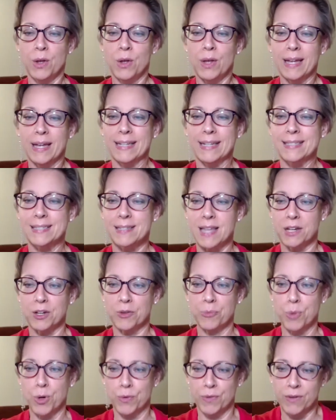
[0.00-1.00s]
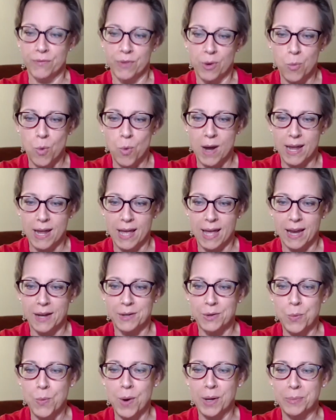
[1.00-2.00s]
instead of moving from 1A
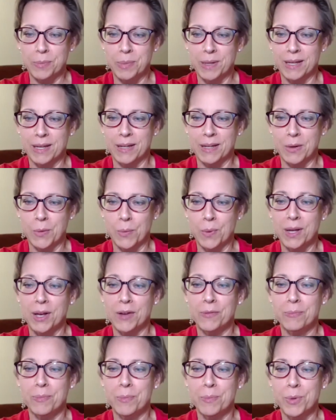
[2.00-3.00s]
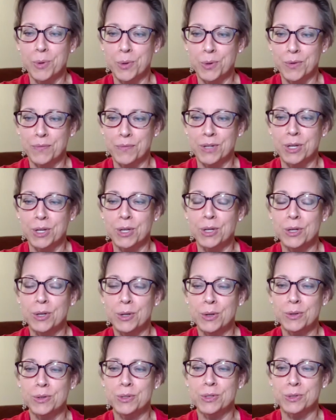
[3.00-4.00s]
to 1B, we have moved
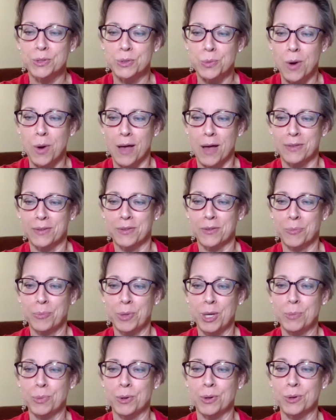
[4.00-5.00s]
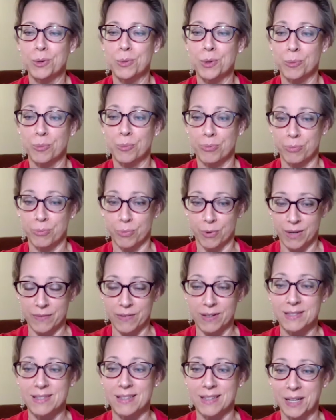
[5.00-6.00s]
huge swaths of people who were
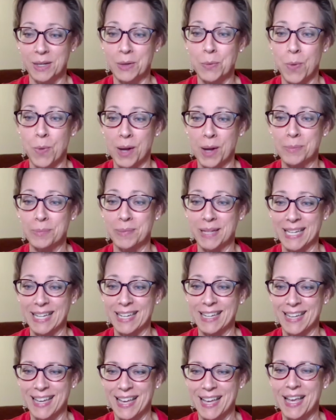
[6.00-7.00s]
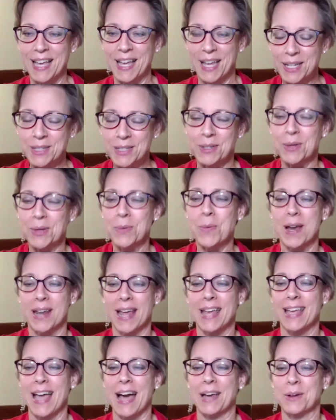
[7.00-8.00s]
previously in 1B into the
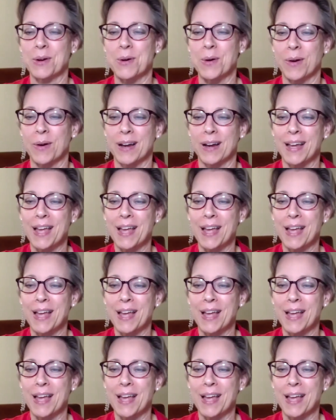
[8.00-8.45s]
1A category.